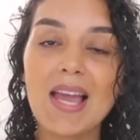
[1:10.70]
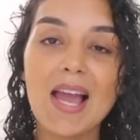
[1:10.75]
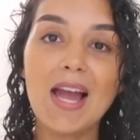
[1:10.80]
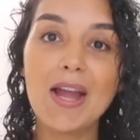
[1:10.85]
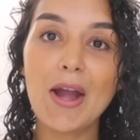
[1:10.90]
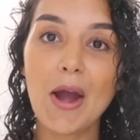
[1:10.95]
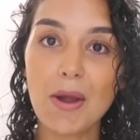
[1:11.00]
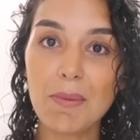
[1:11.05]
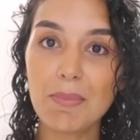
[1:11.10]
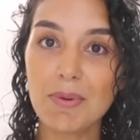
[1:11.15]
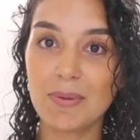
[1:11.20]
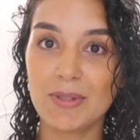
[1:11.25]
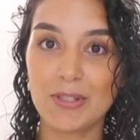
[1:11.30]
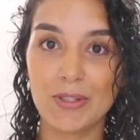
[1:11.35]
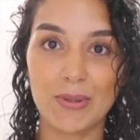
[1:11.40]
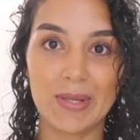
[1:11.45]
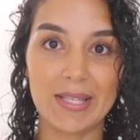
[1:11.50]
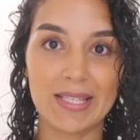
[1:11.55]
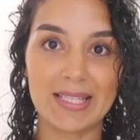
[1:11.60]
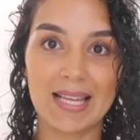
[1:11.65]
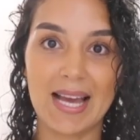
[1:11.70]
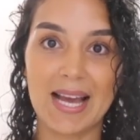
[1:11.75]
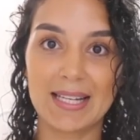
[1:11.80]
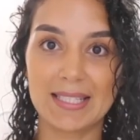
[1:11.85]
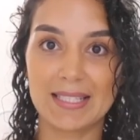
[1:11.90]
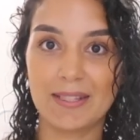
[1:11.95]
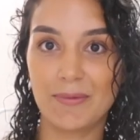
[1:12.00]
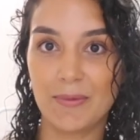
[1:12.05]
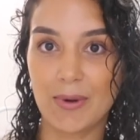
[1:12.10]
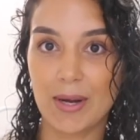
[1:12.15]
I hope you enjoy this
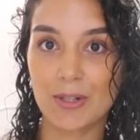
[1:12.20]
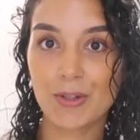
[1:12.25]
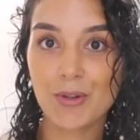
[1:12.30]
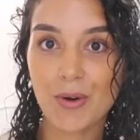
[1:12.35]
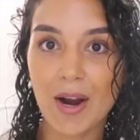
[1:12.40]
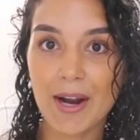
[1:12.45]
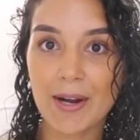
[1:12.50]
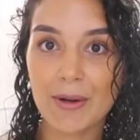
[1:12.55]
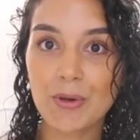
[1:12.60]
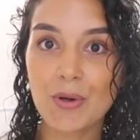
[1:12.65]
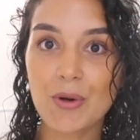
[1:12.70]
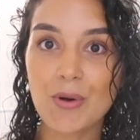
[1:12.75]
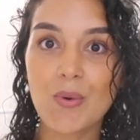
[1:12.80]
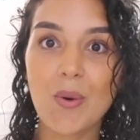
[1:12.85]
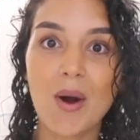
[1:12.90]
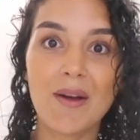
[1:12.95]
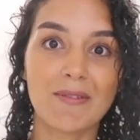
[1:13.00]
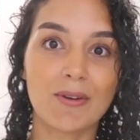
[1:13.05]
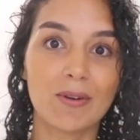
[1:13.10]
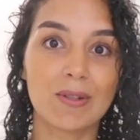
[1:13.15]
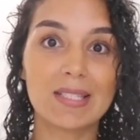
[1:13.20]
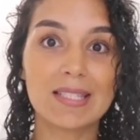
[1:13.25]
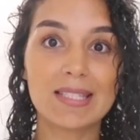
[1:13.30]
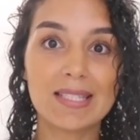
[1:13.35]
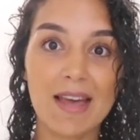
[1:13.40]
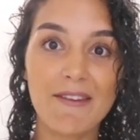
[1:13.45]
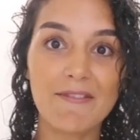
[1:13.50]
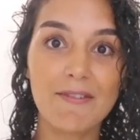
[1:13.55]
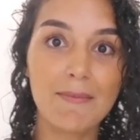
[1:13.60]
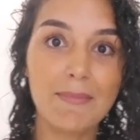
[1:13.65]
activewear try on haul. I've got
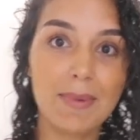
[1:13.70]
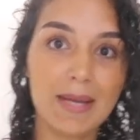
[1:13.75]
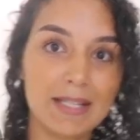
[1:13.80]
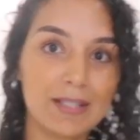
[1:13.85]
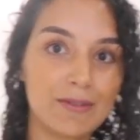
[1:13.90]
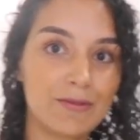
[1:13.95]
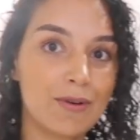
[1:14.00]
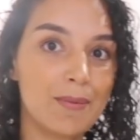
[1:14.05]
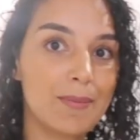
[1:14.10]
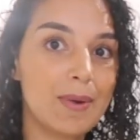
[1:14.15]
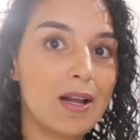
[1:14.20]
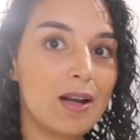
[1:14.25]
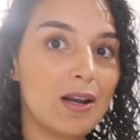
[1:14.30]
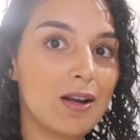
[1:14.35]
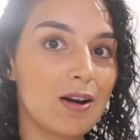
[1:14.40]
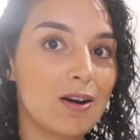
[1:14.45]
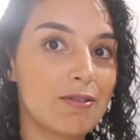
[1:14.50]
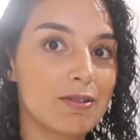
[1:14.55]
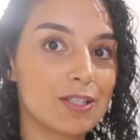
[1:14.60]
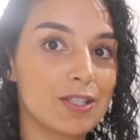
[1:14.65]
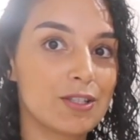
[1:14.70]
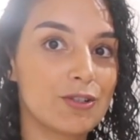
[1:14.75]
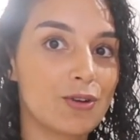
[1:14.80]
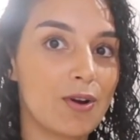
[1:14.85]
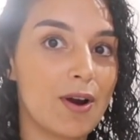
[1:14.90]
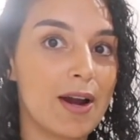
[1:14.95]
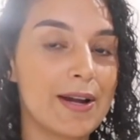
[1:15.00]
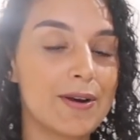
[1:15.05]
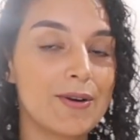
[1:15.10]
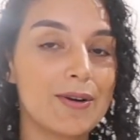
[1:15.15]
seven bits from Halara to
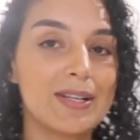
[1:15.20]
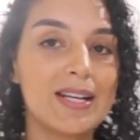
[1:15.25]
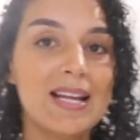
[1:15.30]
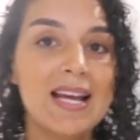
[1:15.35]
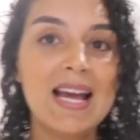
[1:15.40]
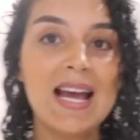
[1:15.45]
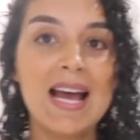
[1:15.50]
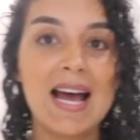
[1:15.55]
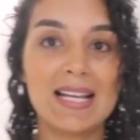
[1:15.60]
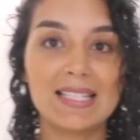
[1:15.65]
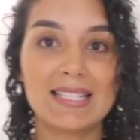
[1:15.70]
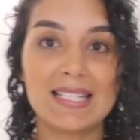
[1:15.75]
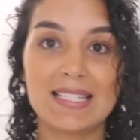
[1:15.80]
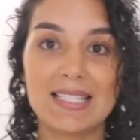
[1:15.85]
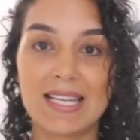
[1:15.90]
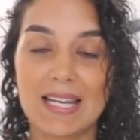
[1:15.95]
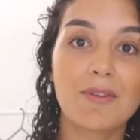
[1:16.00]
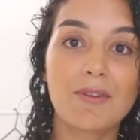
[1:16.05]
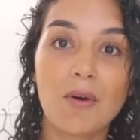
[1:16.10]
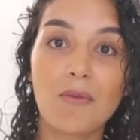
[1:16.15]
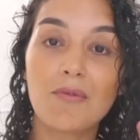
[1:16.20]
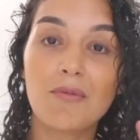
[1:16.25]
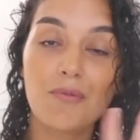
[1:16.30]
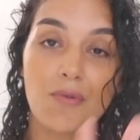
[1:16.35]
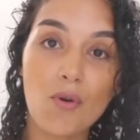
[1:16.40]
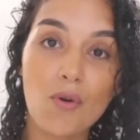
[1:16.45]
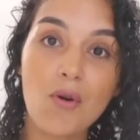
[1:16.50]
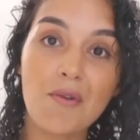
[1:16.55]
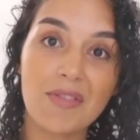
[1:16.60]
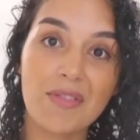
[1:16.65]
try on. As I said, I've got
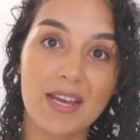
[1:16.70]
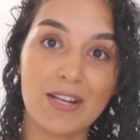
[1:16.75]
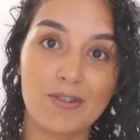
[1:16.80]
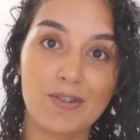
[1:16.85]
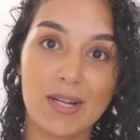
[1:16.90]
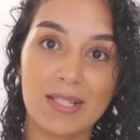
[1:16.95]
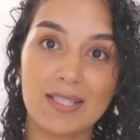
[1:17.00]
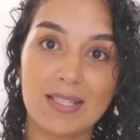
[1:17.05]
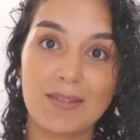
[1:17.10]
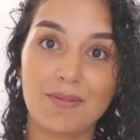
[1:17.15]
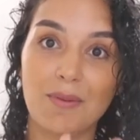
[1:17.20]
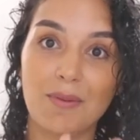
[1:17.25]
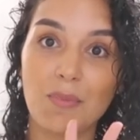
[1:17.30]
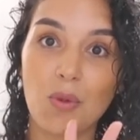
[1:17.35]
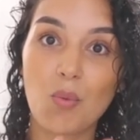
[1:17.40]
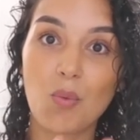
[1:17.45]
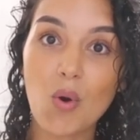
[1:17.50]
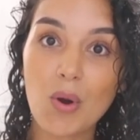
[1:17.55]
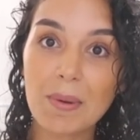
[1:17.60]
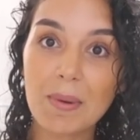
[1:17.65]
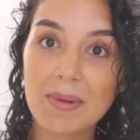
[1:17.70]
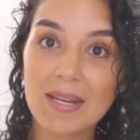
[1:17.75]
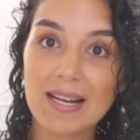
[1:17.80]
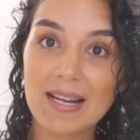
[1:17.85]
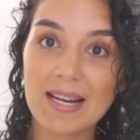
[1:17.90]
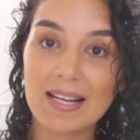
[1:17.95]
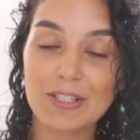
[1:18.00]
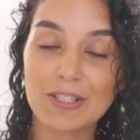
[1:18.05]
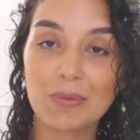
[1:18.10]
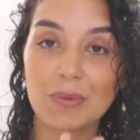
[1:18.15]
four of their dresses from the Wannabe
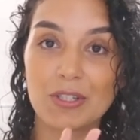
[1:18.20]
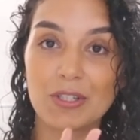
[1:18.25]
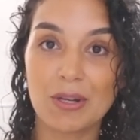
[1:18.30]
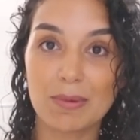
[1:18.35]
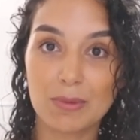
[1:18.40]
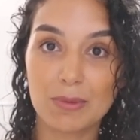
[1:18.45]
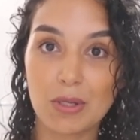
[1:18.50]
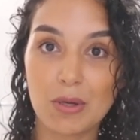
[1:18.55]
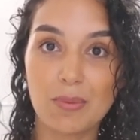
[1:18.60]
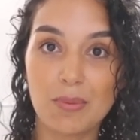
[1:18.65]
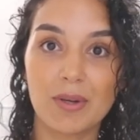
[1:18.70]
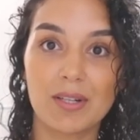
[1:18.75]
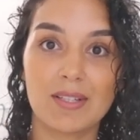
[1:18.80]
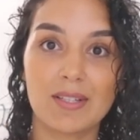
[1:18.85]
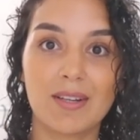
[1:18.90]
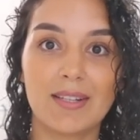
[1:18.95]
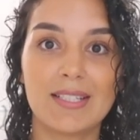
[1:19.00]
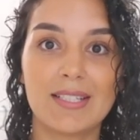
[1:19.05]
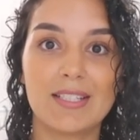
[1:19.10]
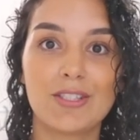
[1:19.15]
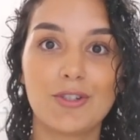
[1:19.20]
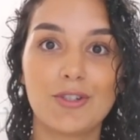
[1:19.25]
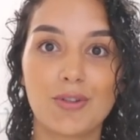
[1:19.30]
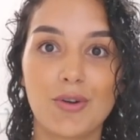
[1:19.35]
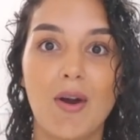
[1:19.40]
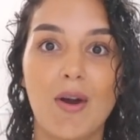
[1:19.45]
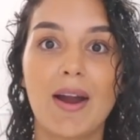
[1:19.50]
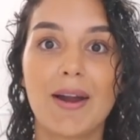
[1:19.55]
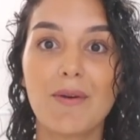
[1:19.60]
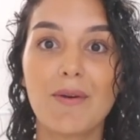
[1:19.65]
collection, which I'm super excited to
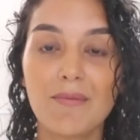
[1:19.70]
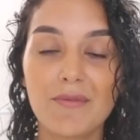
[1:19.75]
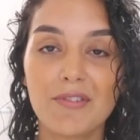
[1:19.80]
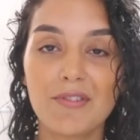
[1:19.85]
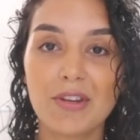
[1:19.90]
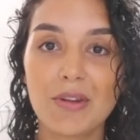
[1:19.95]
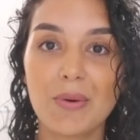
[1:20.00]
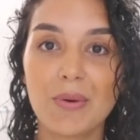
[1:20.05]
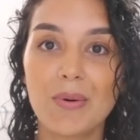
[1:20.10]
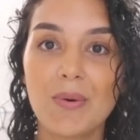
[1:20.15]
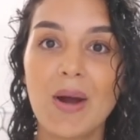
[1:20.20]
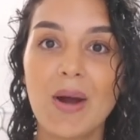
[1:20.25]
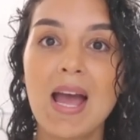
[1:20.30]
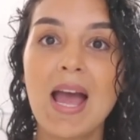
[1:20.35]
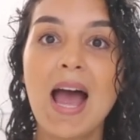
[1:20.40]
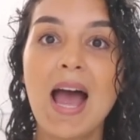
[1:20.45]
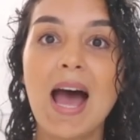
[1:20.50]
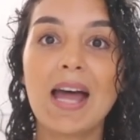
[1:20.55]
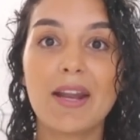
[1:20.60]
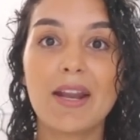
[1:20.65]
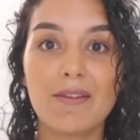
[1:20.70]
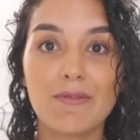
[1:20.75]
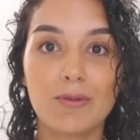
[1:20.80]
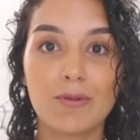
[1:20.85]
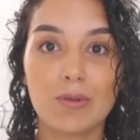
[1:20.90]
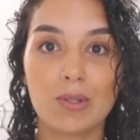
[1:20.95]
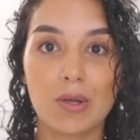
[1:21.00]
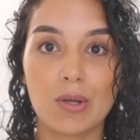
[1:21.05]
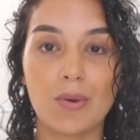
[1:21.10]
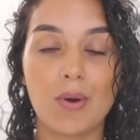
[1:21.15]
try on for you all. And I've
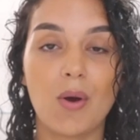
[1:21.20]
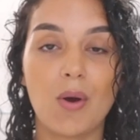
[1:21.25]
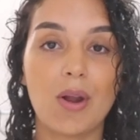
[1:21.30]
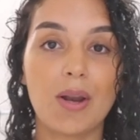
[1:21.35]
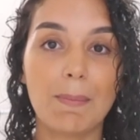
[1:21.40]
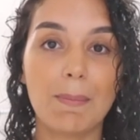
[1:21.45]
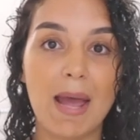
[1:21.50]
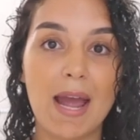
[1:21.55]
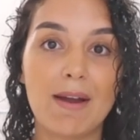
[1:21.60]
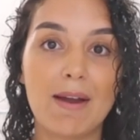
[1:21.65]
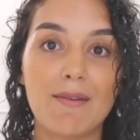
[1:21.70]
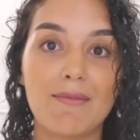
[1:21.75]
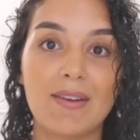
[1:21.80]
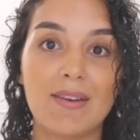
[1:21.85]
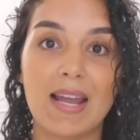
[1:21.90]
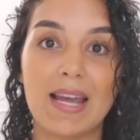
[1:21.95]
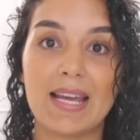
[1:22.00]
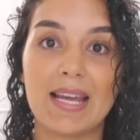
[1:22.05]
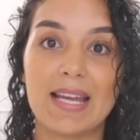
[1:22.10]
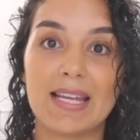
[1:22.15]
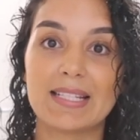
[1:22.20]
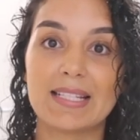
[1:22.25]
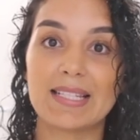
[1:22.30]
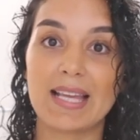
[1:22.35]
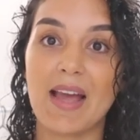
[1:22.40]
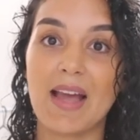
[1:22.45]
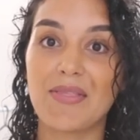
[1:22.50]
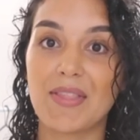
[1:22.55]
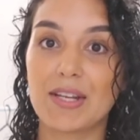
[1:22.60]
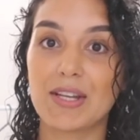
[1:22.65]
also got a pair of leggings
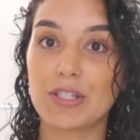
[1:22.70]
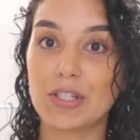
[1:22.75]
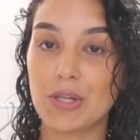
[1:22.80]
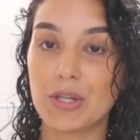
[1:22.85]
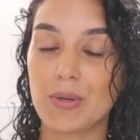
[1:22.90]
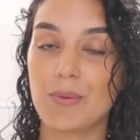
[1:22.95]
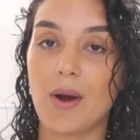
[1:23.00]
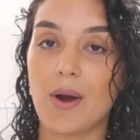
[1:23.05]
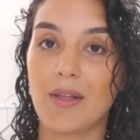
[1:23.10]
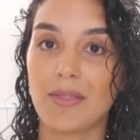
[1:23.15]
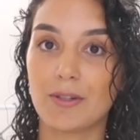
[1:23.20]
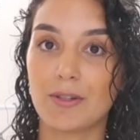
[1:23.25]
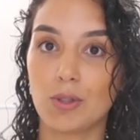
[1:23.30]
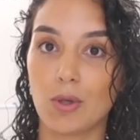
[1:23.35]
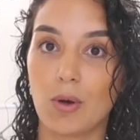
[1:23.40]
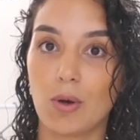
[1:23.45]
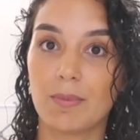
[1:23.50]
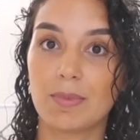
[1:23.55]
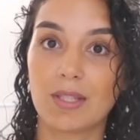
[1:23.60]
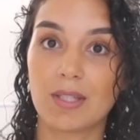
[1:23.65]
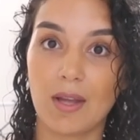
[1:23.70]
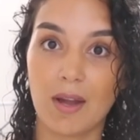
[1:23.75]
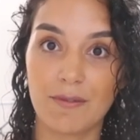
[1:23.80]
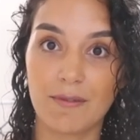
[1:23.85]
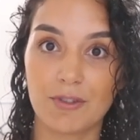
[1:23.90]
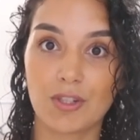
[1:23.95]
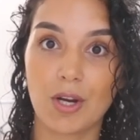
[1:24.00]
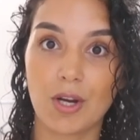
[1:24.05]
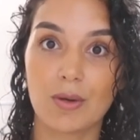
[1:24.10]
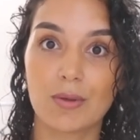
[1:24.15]
and then two other tops that
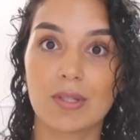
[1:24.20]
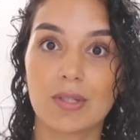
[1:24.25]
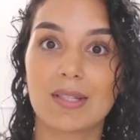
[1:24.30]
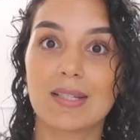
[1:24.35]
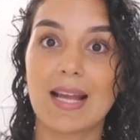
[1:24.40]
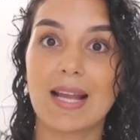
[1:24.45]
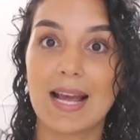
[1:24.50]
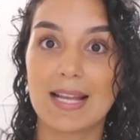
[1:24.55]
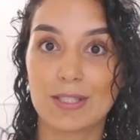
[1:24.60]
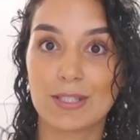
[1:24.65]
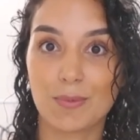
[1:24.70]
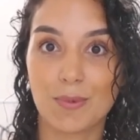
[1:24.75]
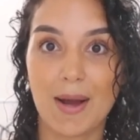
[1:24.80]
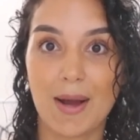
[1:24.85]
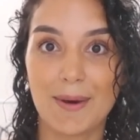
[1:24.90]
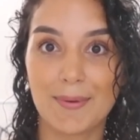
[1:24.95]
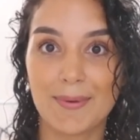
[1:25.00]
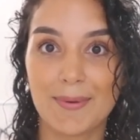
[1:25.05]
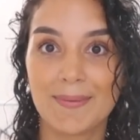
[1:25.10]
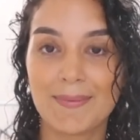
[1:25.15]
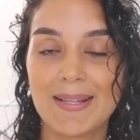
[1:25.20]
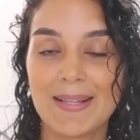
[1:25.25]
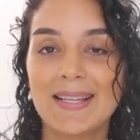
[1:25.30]
I've chosen as well.